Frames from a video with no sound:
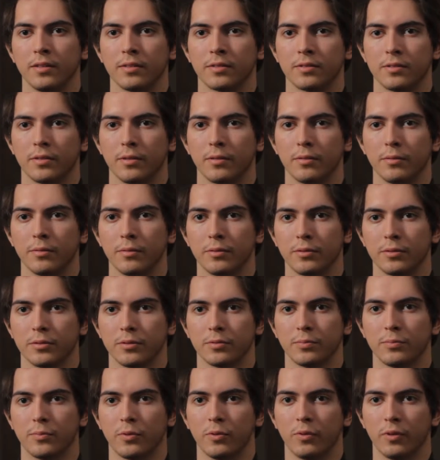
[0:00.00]
so it was
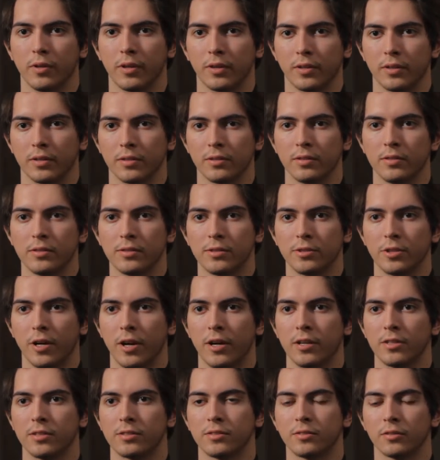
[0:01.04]
just more like a
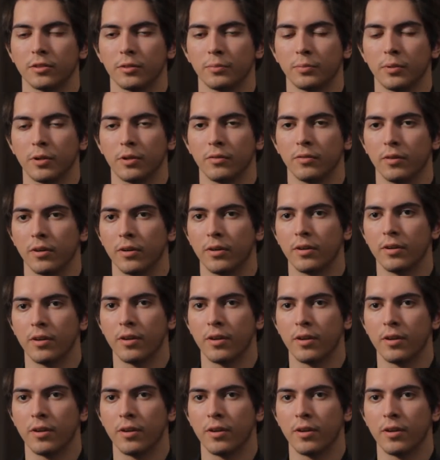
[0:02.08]
giant sleepover.